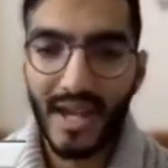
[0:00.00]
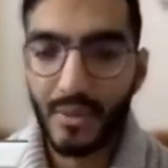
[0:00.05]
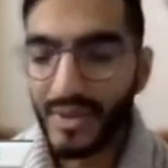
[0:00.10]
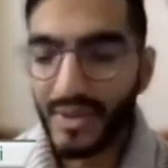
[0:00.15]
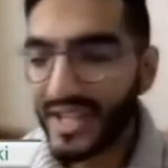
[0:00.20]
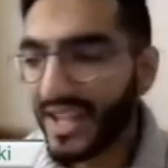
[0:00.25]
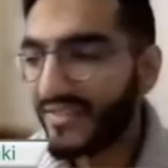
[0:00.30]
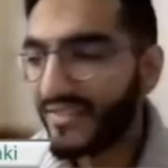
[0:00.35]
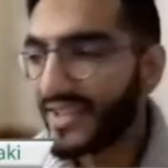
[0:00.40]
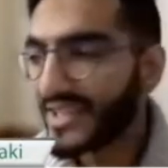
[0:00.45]

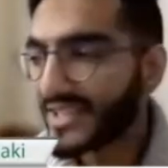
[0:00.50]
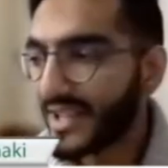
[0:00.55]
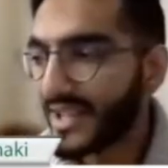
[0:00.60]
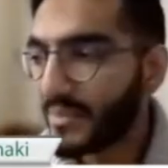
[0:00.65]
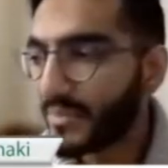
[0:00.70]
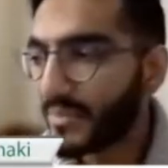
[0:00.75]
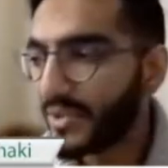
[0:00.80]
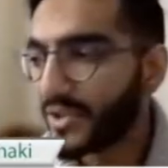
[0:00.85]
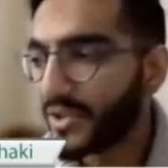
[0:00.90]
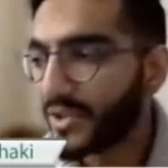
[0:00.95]
And we gave
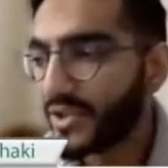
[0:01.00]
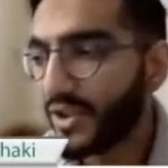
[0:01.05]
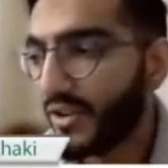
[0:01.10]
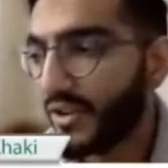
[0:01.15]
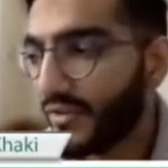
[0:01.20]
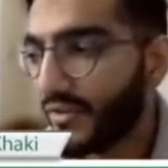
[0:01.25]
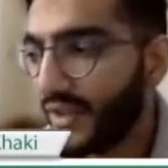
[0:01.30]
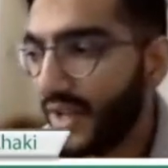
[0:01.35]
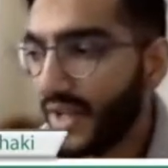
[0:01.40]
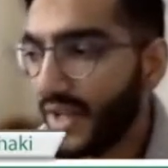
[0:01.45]
examples
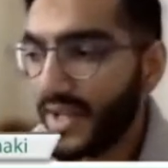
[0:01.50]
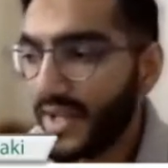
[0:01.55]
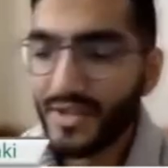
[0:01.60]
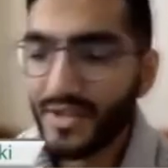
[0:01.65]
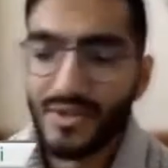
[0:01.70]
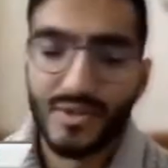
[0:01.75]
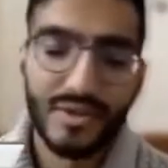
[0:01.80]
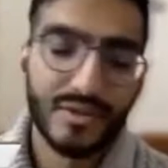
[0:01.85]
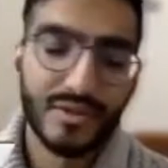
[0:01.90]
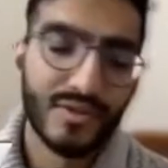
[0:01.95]
of
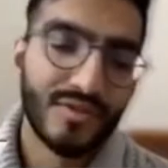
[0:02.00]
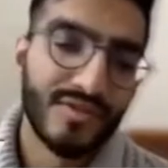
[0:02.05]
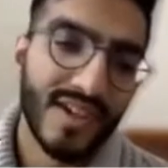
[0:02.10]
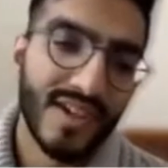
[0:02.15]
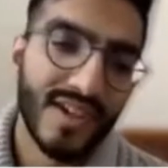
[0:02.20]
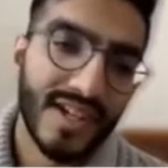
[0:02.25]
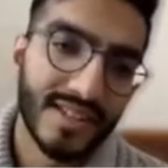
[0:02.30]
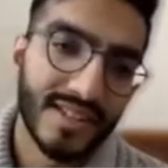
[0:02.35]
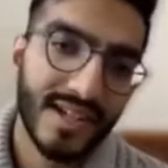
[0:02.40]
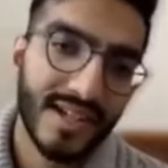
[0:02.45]
in Surah
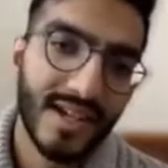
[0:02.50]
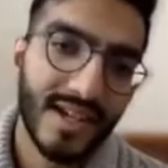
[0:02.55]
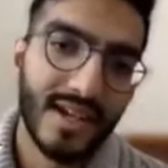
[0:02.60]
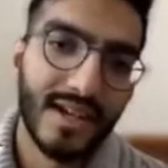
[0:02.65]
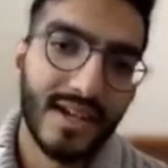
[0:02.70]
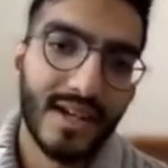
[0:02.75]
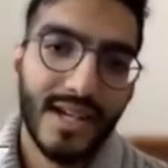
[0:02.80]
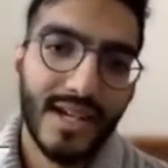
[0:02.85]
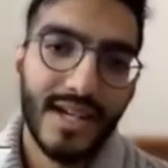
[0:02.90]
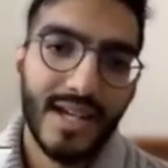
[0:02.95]

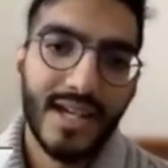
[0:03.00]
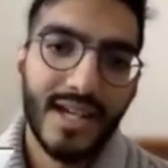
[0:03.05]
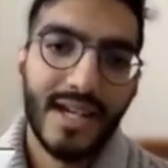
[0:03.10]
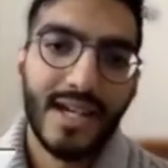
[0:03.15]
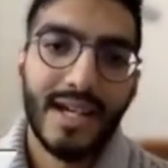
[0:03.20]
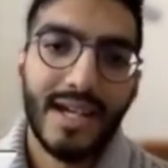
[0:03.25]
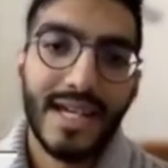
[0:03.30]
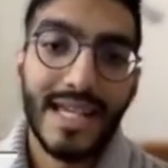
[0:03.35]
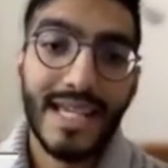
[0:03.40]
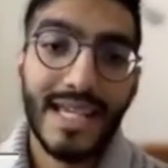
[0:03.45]
Al-Fatiha,
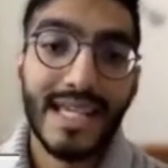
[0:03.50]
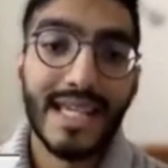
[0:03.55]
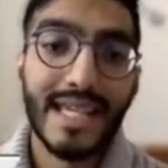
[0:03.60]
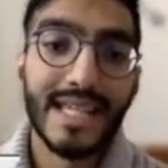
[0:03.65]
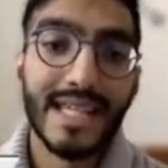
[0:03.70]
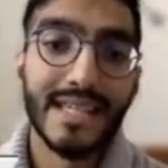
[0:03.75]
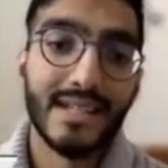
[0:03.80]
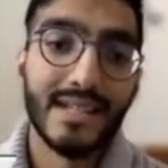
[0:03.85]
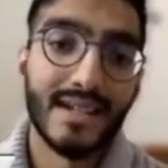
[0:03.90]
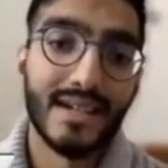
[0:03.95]

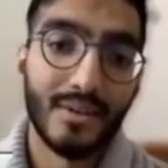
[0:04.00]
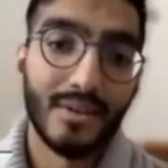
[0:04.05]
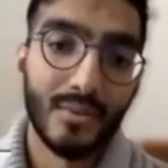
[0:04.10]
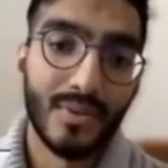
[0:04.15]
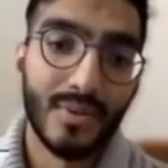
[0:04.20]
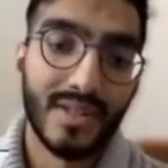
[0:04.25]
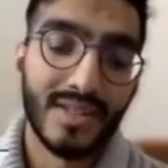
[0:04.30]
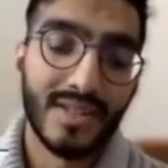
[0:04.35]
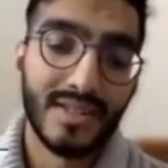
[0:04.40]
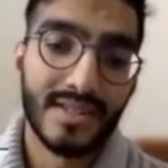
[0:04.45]
ihdina,
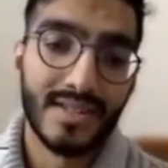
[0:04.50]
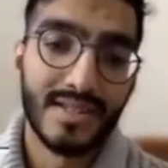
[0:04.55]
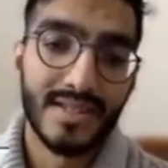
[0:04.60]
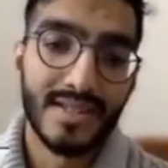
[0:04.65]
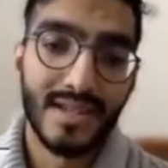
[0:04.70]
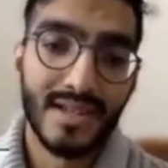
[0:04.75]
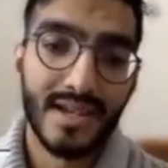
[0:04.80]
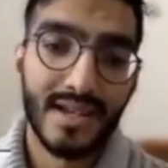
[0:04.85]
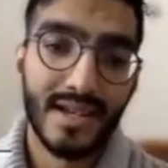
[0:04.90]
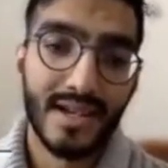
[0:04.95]
which
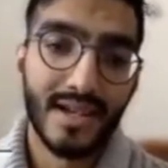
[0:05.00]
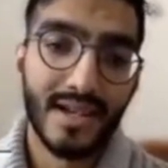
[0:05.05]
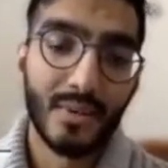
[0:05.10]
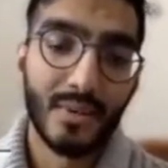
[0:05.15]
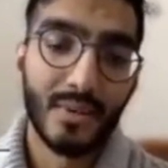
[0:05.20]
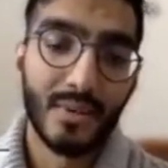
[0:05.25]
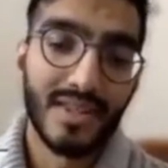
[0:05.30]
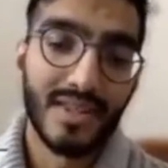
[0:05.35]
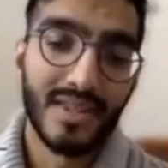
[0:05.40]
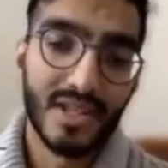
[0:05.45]
is
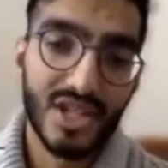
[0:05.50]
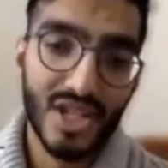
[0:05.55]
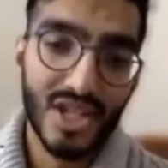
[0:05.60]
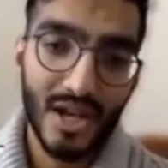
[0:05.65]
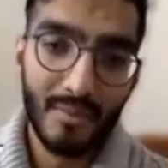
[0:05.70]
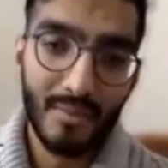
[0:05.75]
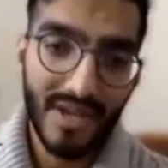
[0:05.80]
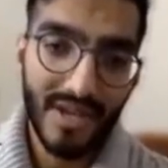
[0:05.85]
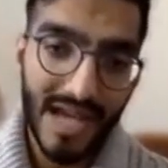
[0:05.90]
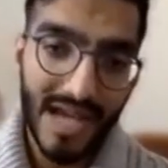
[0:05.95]
with a
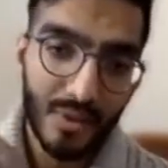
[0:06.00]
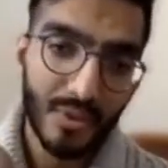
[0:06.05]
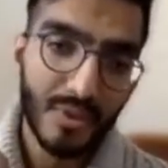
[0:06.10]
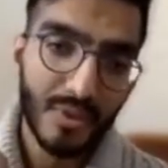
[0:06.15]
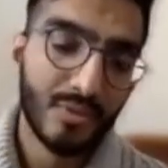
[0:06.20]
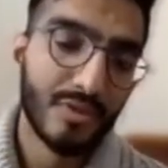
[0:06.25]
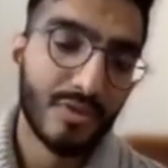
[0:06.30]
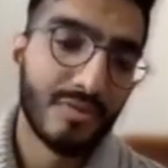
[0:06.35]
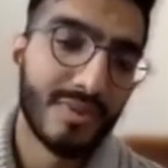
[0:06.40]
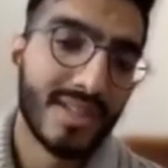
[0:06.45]
sharp
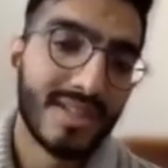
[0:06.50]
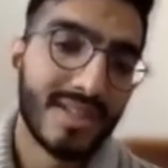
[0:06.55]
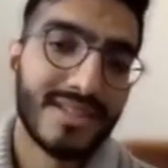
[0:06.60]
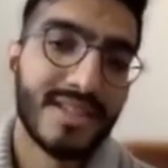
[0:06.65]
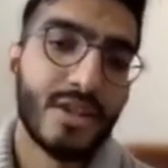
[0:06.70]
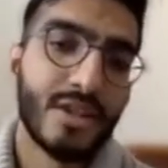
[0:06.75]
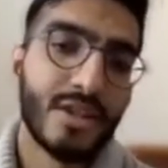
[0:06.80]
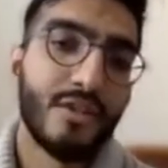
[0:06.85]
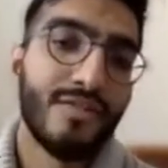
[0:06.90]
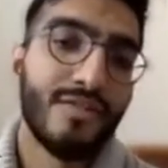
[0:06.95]
downward movement
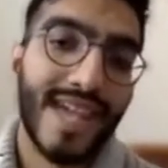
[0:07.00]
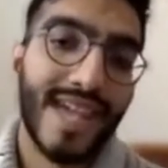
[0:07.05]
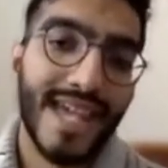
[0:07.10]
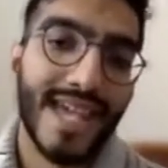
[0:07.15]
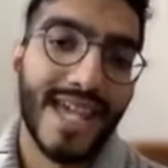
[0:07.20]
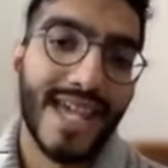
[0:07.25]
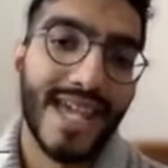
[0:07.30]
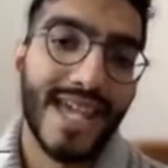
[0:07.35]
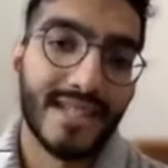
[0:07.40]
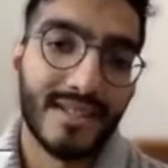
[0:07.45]
instead of
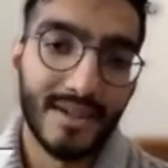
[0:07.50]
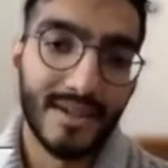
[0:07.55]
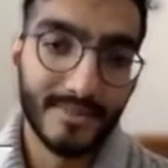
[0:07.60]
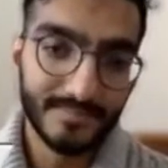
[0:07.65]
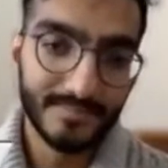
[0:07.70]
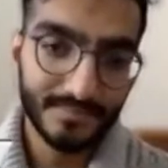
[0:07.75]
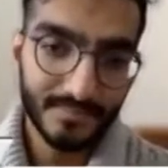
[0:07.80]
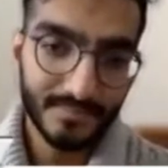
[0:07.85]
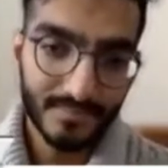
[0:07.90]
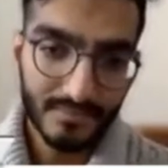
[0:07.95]

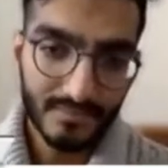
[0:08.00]
ihdina.